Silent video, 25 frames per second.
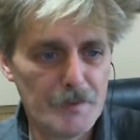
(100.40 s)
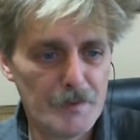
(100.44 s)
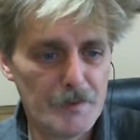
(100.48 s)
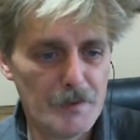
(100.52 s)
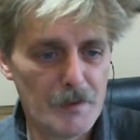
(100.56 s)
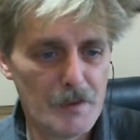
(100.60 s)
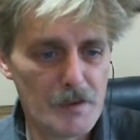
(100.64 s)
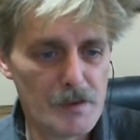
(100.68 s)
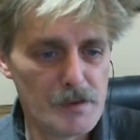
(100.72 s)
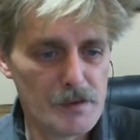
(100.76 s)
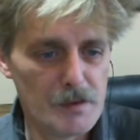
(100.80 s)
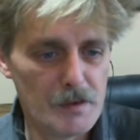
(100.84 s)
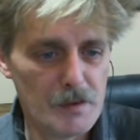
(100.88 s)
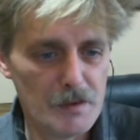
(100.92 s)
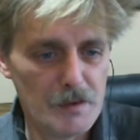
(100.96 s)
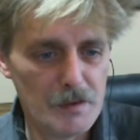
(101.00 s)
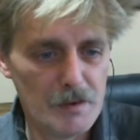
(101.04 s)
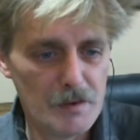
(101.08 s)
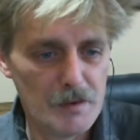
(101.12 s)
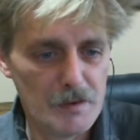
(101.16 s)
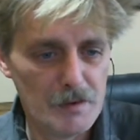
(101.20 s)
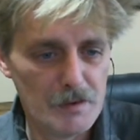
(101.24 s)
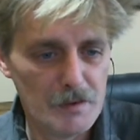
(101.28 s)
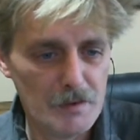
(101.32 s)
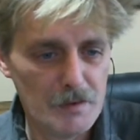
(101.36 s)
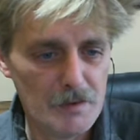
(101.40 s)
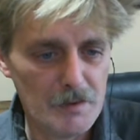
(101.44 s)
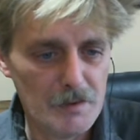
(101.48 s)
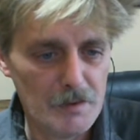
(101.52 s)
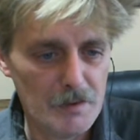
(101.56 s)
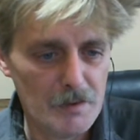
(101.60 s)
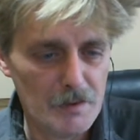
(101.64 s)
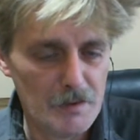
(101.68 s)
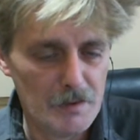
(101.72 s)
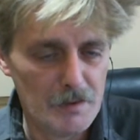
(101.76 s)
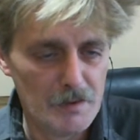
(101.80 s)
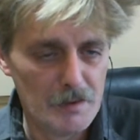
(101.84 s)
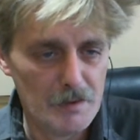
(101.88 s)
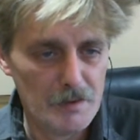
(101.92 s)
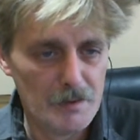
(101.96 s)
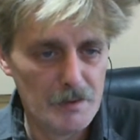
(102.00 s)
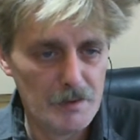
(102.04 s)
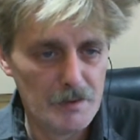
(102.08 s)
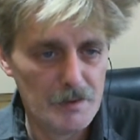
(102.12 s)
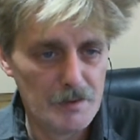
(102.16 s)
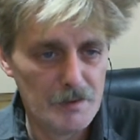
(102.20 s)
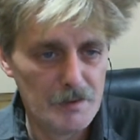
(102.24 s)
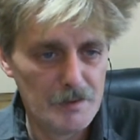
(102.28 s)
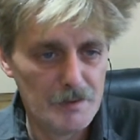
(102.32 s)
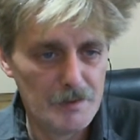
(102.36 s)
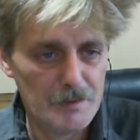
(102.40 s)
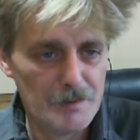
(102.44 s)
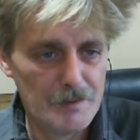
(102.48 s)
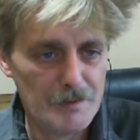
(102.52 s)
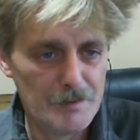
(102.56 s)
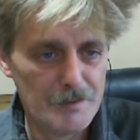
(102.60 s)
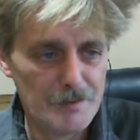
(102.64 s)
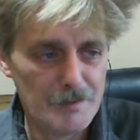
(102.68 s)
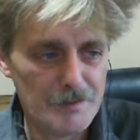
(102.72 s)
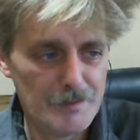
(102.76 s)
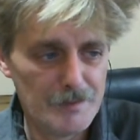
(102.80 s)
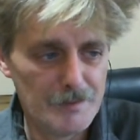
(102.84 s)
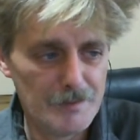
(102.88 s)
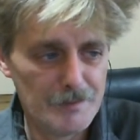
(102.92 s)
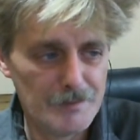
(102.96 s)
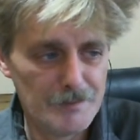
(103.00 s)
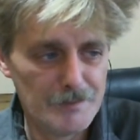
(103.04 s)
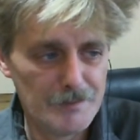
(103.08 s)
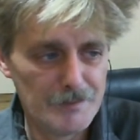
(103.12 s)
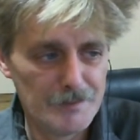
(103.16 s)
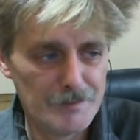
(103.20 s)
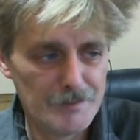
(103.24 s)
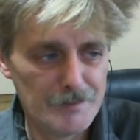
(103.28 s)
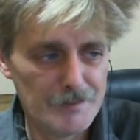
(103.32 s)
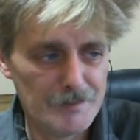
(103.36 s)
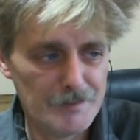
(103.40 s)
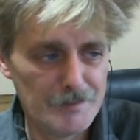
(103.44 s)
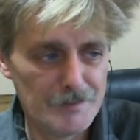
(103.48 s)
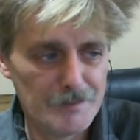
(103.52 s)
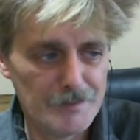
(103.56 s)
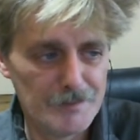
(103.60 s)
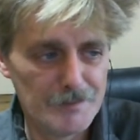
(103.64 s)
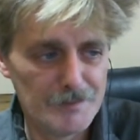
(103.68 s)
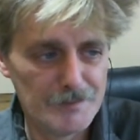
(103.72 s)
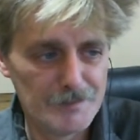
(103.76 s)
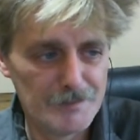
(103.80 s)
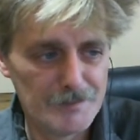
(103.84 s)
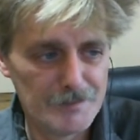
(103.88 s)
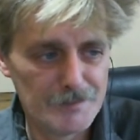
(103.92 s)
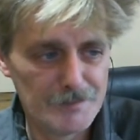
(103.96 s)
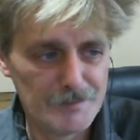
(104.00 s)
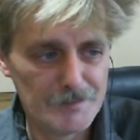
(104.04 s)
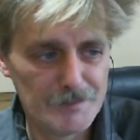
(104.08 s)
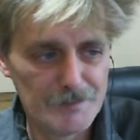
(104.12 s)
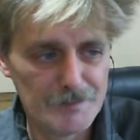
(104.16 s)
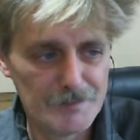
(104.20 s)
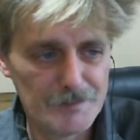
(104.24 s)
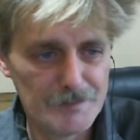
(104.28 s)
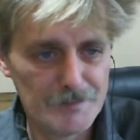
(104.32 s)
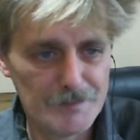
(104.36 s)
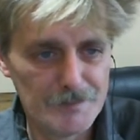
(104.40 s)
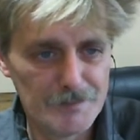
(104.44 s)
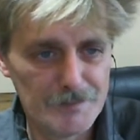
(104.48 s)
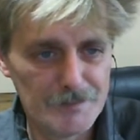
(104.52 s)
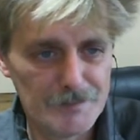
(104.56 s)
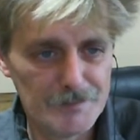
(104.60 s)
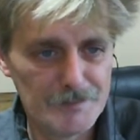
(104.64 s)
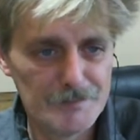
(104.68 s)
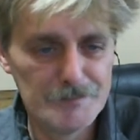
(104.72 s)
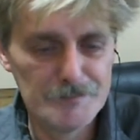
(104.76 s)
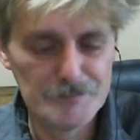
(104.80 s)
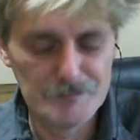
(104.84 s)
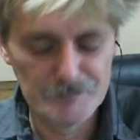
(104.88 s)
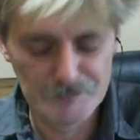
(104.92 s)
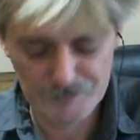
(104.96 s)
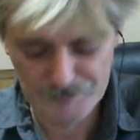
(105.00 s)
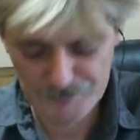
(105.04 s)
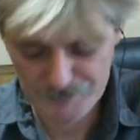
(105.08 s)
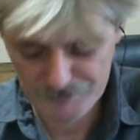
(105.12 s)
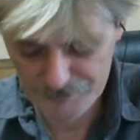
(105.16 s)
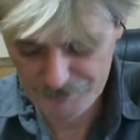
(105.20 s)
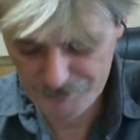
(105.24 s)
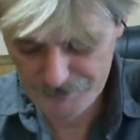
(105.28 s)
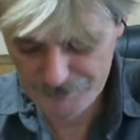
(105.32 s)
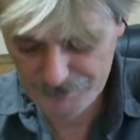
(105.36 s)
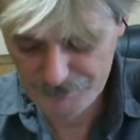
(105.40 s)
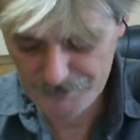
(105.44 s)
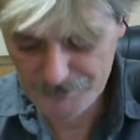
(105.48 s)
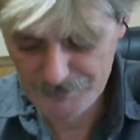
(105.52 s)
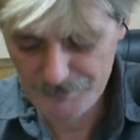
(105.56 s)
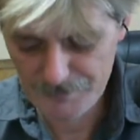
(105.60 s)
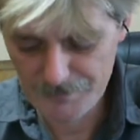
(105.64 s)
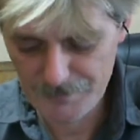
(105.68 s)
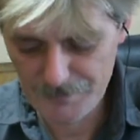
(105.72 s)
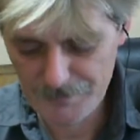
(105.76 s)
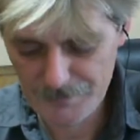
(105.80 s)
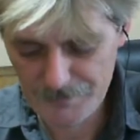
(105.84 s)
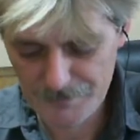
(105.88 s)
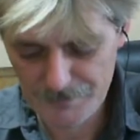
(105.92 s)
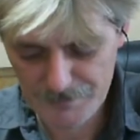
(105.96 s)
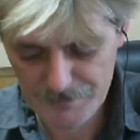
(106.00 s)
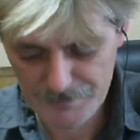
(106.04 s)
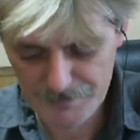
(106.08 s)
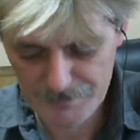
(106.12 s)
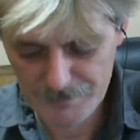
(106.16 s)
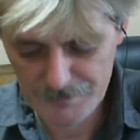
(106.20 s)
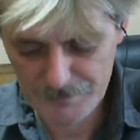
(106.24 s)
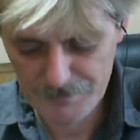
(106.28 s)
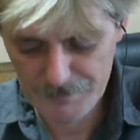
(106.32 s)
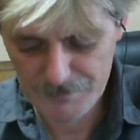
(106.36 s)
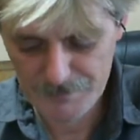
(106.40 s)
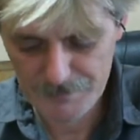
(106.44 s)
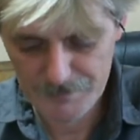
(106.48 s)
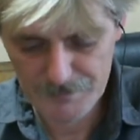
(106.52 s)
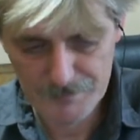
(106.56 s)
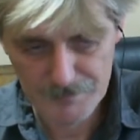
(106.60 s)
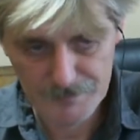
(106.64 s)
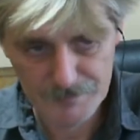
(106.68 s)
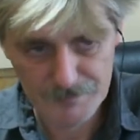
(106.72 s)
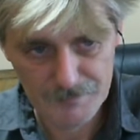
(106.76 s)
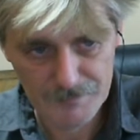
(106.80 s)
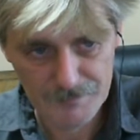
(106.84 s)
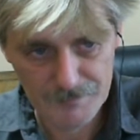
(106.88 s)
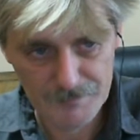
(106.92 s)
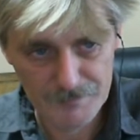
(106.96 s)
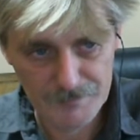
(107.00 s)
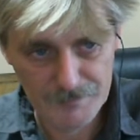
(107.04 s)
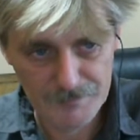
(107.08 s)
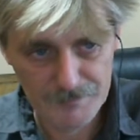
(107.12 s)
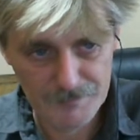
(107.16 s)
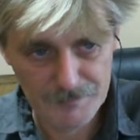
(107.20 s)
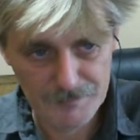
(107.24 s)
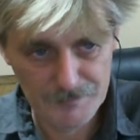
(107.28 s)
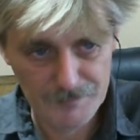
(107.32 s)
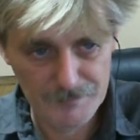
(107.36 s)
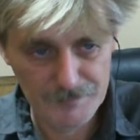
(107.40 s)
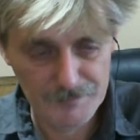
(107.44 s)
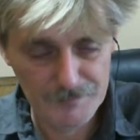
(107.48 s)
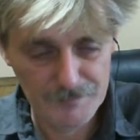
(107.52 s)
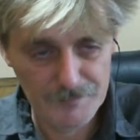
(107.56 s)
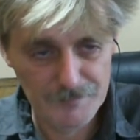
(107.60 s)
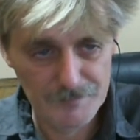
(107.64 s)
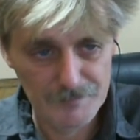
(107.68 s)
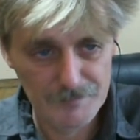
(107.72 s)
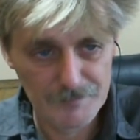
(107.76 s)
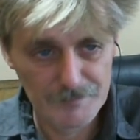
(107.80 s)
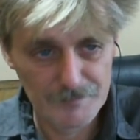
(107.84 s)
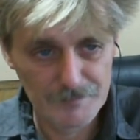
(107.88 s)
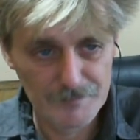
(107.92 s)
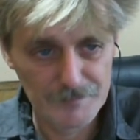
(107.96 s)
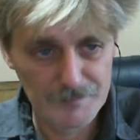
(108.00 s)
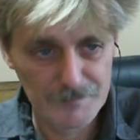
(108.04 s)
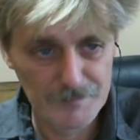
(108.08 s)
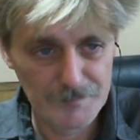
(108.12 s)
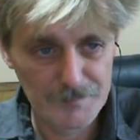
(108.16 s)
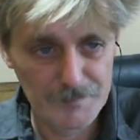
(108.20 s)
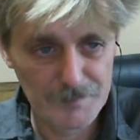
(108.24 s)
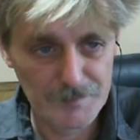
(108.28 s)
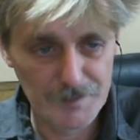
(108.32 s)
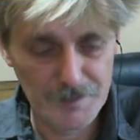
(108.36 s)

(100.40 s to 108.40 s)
(not speaking)